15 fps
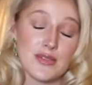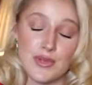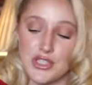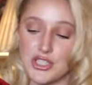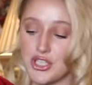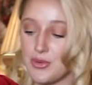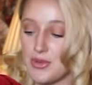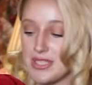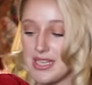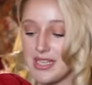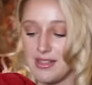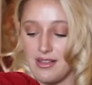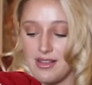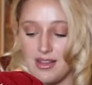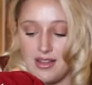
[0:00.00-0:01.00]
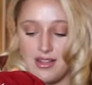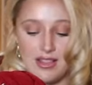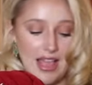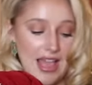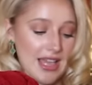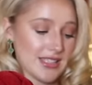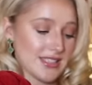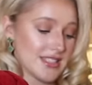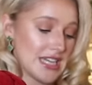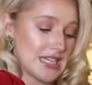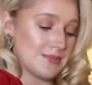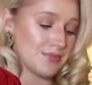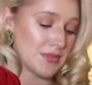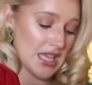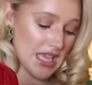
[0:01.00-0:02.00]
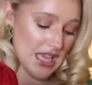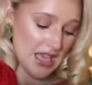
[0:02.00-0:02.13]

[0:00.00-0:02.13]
when she was a little girl. And